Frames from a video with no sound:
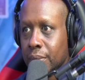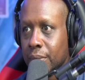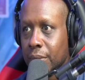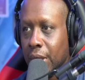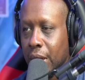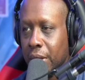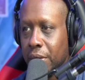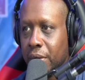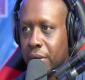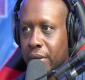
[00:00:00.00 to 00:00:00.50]

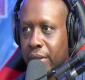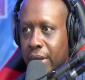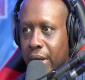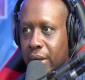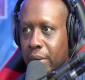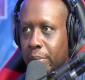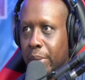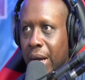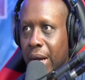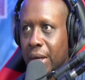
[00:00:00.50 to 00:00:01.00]
And you could thank
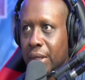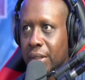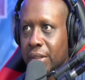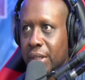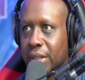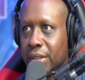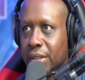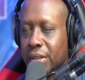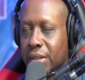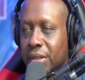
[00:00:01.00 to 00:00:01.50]
your
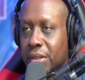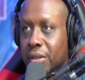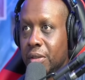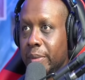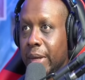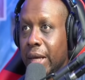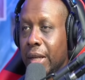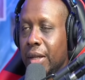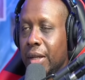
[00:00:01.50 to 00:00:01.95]
politicians too, man.